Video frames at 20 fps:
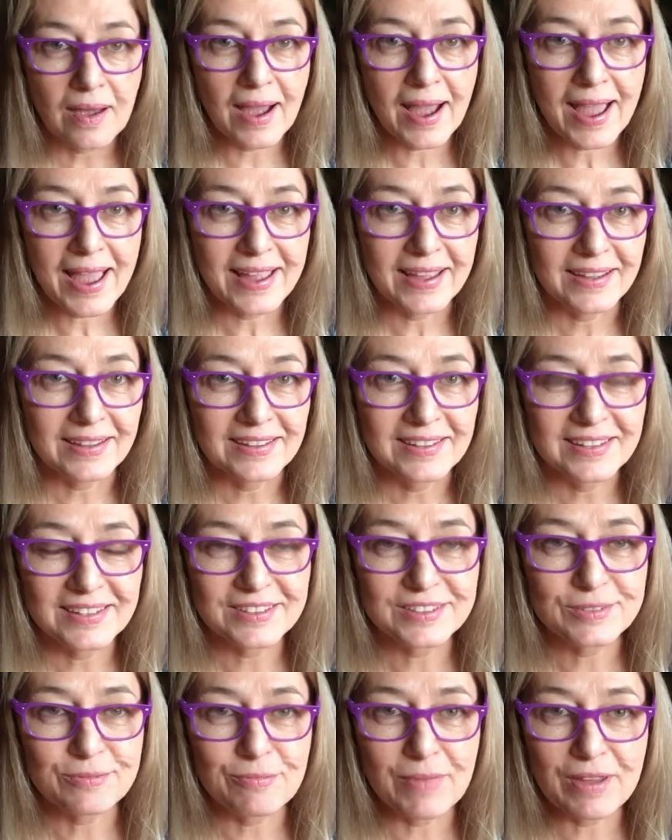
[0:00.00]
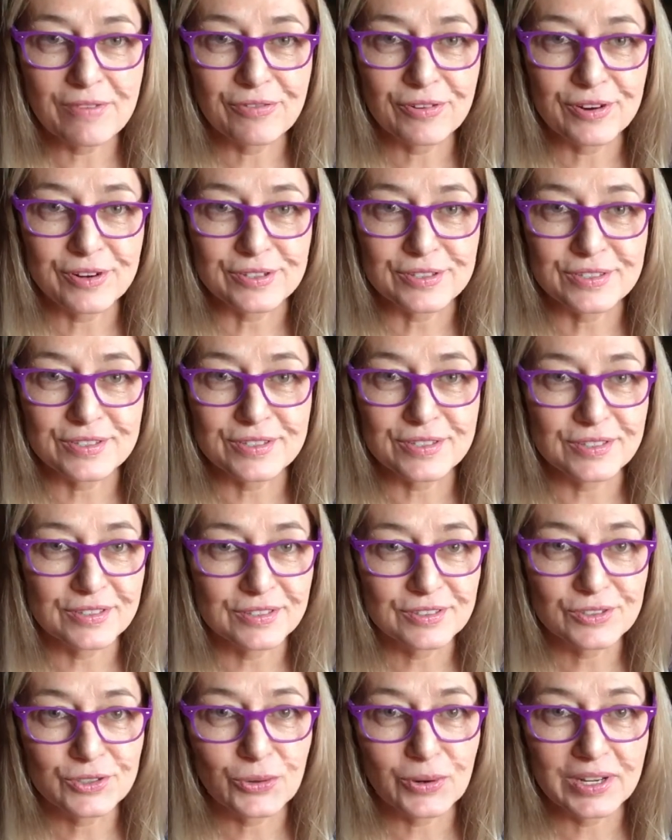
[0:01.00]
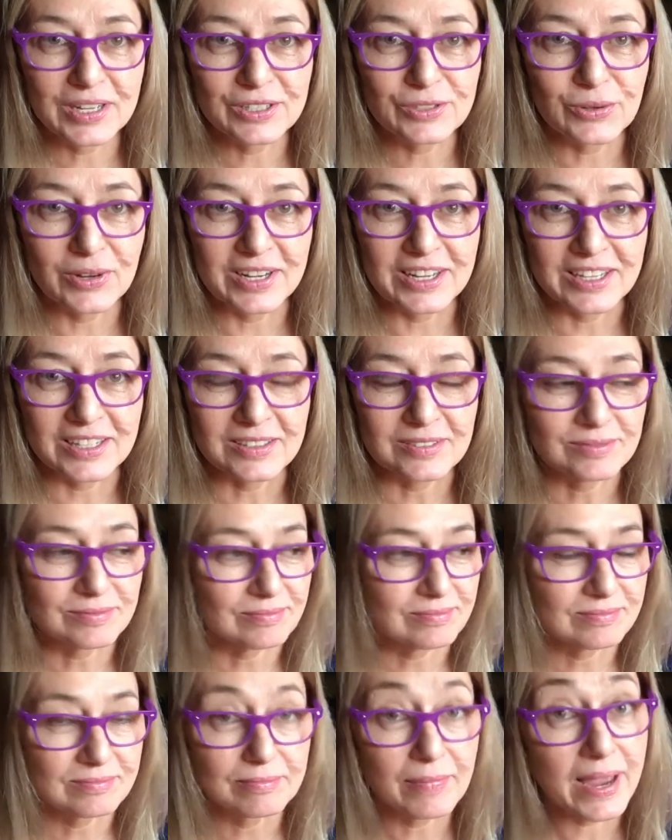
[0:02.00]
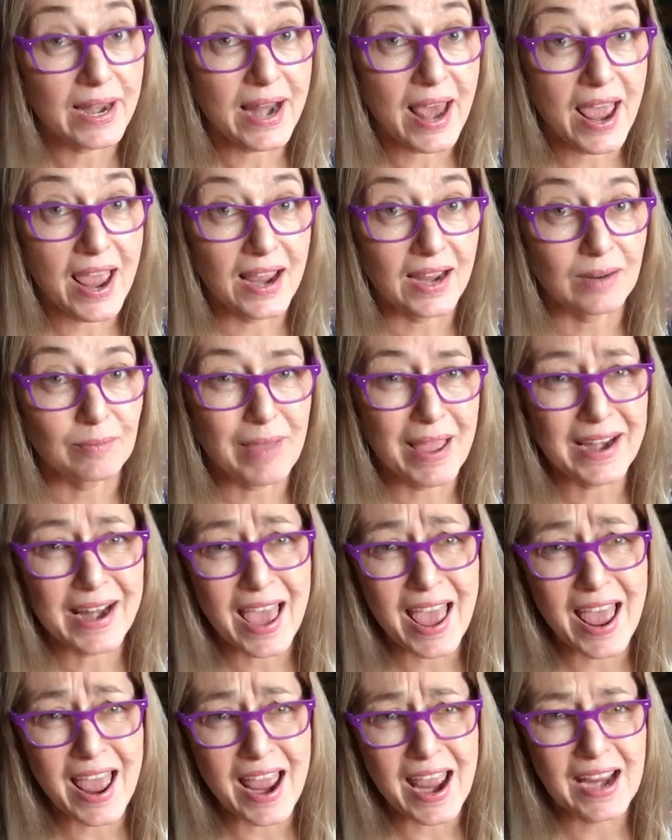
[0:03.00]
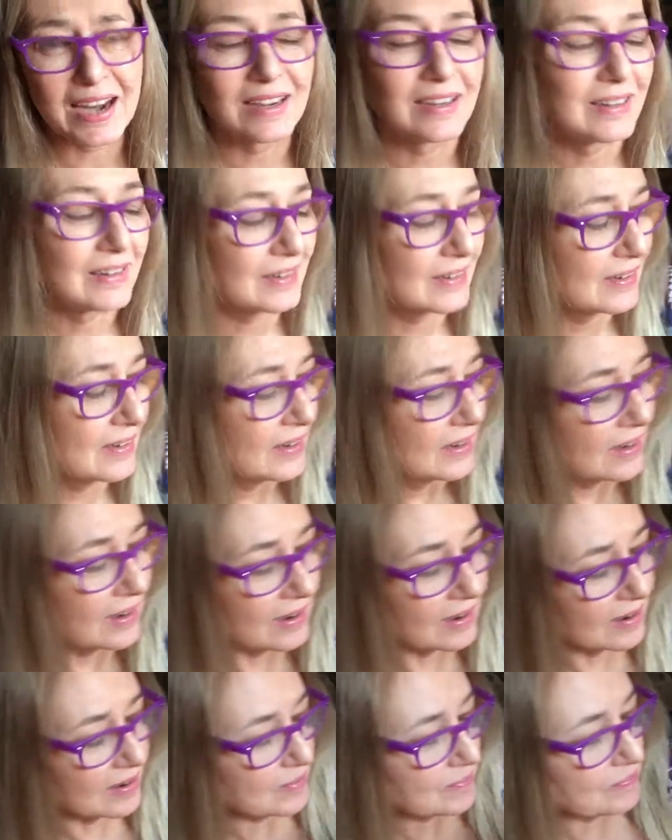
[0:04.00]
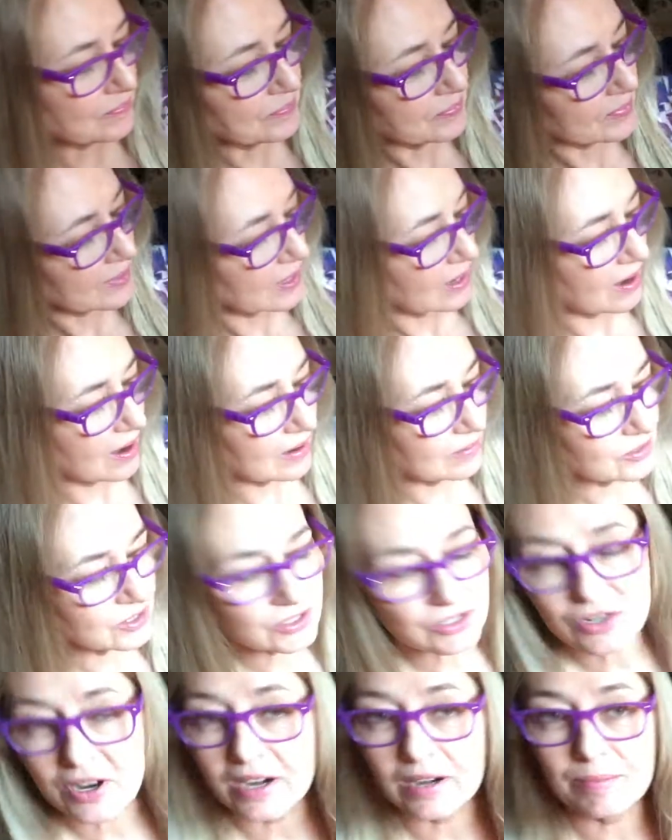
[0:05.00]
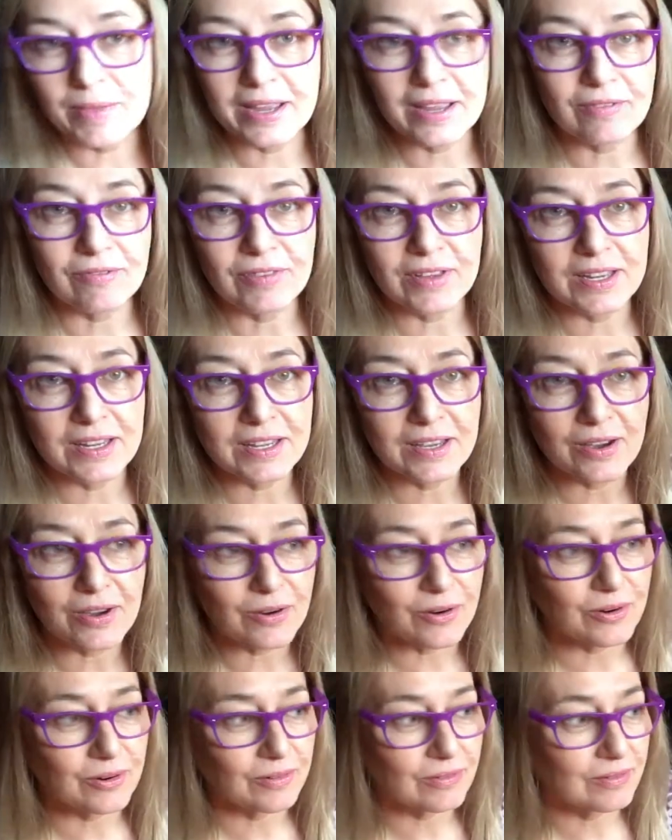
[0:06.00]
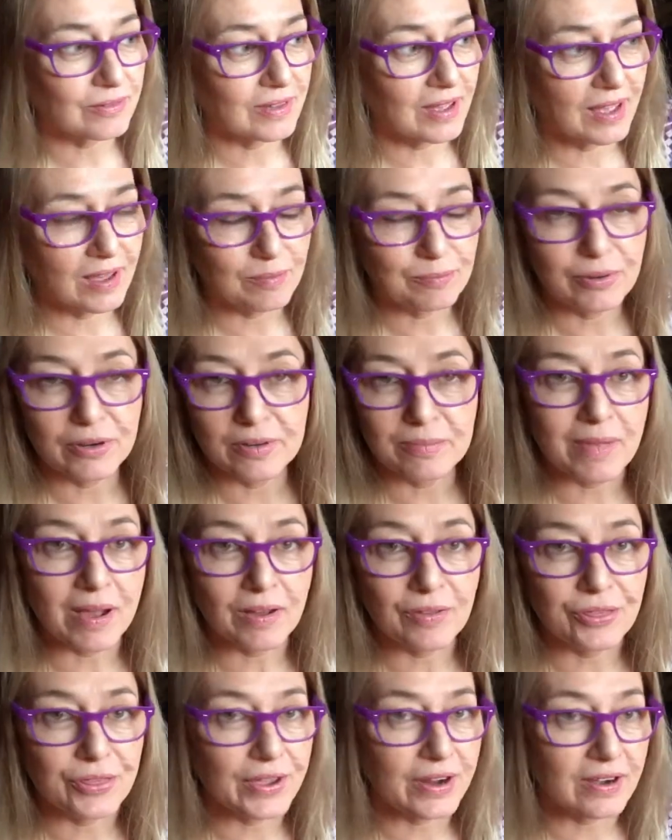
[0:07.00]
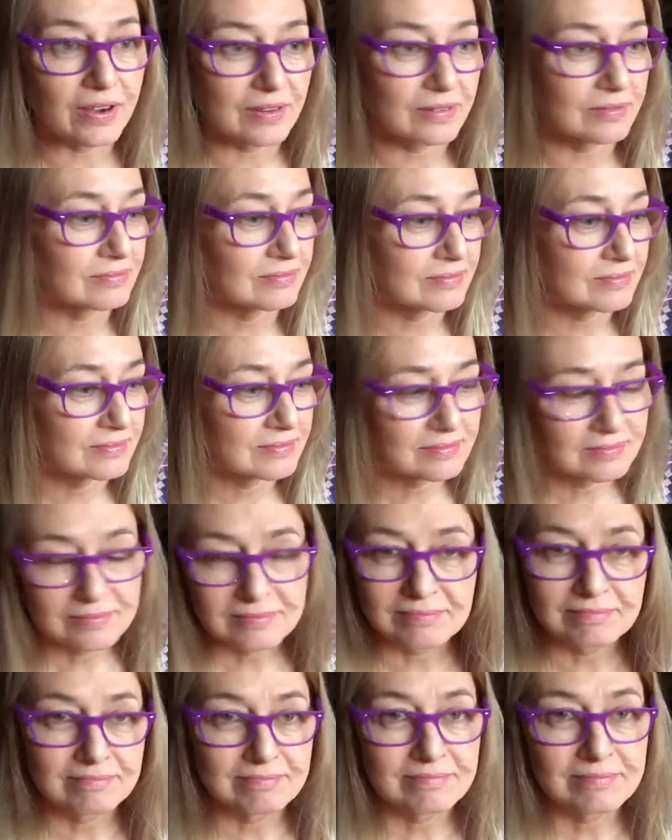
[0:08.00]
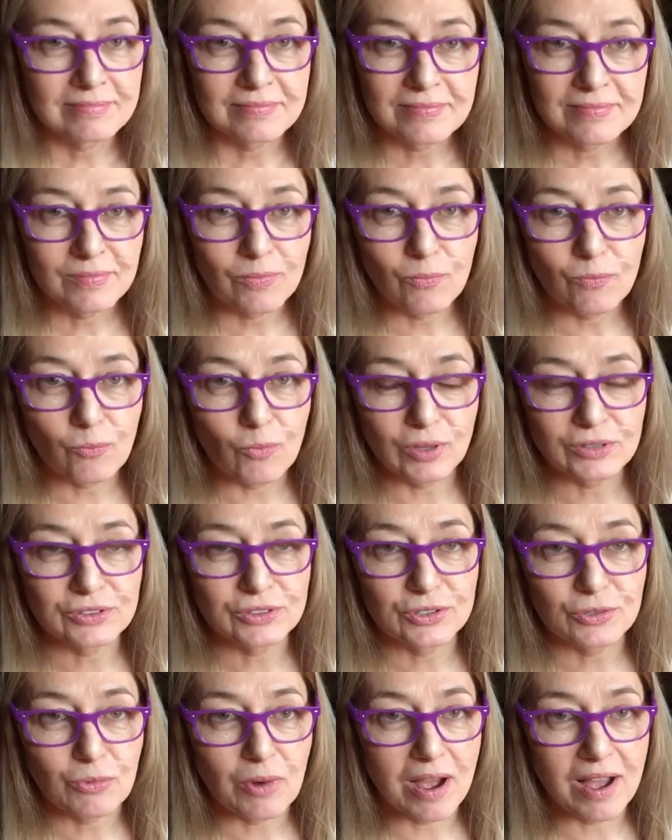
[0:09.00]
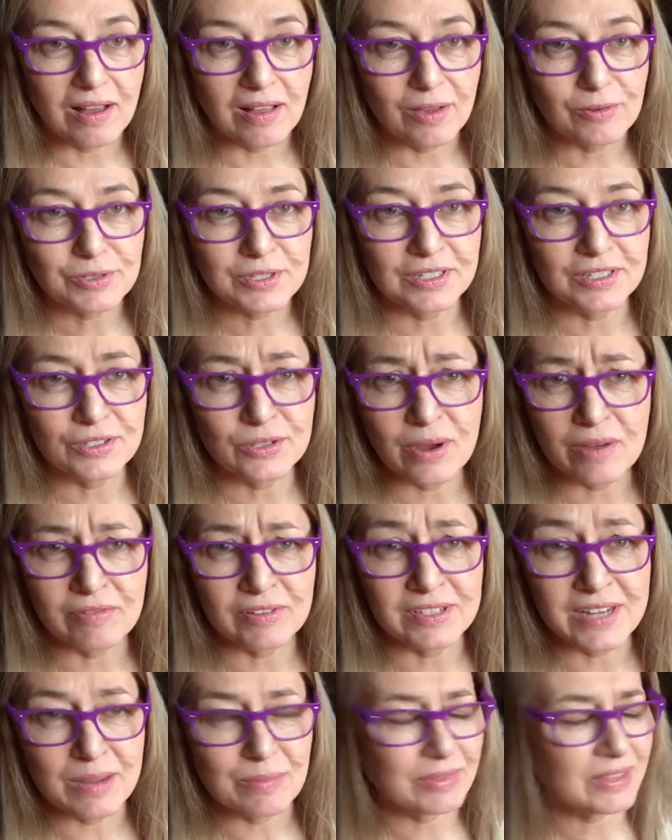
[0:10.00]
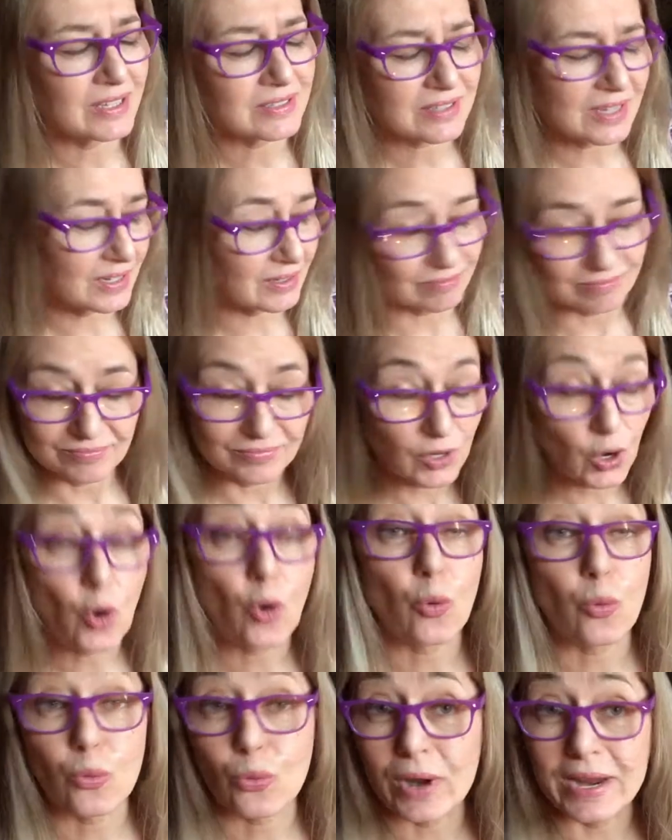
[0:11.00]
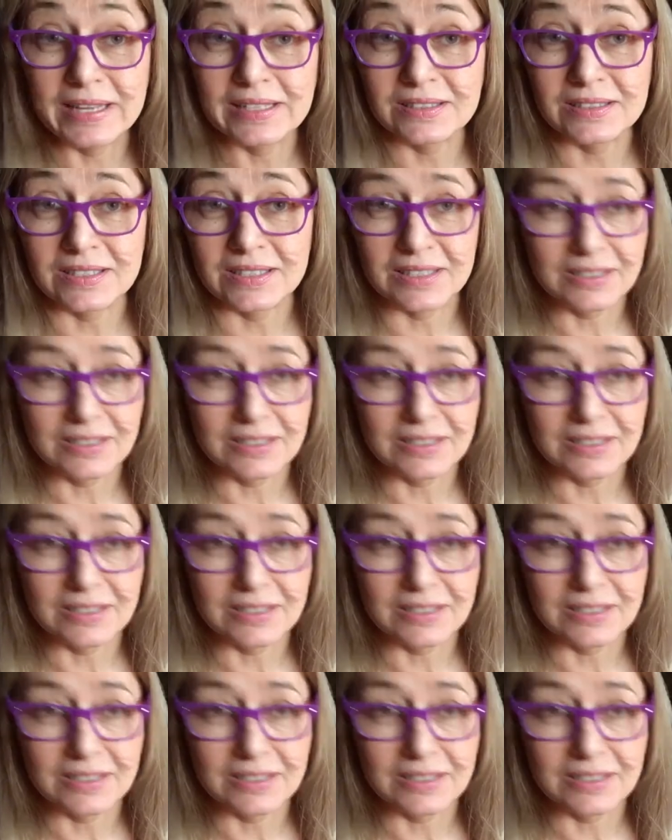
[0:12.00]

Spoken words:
Hi, it's May 1st, 2020. Mayday, mayday. I'm just trying to make a video and put them out there once in a while. I was gonna do every day, but that's like crazy.